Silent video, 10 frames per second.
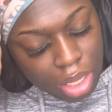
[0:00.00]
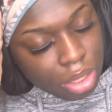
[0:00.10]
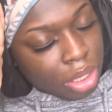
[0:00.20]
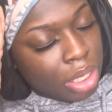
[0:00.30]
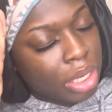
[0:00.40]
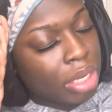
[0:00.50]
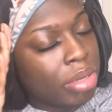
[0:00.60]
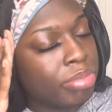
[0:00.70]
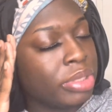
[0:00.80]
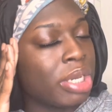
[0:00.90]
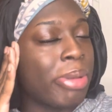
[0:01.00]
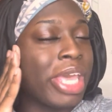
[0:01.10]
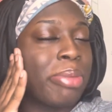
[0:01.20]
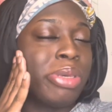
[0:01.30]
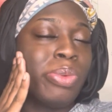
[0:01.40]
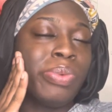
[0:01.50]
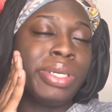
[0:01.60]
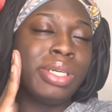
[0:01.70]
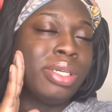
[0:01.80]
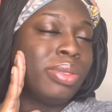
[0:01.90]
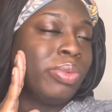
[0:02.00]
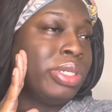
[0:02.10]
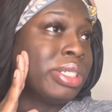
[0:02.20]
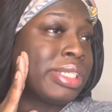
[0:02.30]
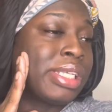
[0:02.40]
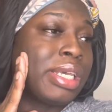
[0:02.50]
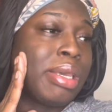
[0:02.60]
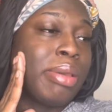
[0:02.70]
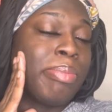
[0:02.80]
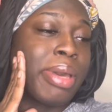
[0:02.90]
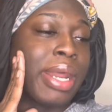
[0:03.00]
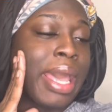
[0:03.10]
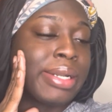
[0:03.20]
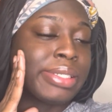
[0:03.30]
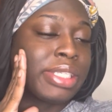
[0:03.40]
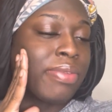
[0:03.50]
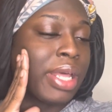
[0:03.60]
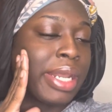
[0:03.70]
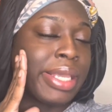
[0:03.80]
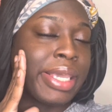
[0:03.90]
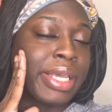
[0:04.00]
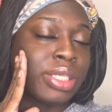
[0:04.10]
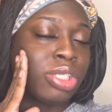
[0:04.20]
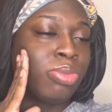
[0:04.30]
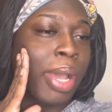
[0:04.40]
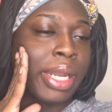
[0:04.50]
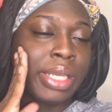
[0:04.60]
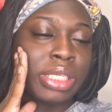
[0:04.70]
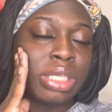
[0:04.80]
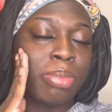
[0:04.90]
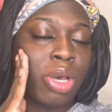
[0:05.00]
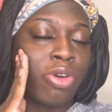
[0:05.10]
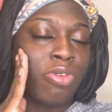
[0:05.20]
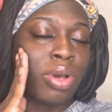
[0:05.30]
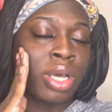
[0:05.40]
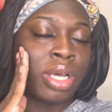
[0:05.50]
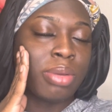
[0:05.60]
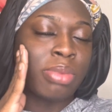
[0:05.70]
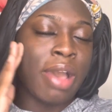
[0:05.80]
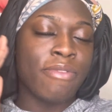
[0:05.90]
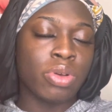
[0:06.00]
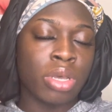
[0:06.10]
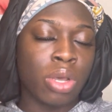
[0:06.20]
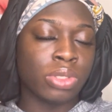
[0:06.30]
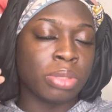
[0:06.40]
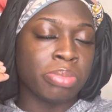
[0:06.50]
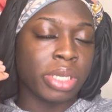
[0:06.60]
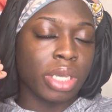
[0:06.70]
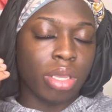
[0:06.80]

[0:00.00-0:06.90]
Um, yeah, Miami, we we don't seen better acting and stuff like that. Yes, you might need some old um not vocal coaching, but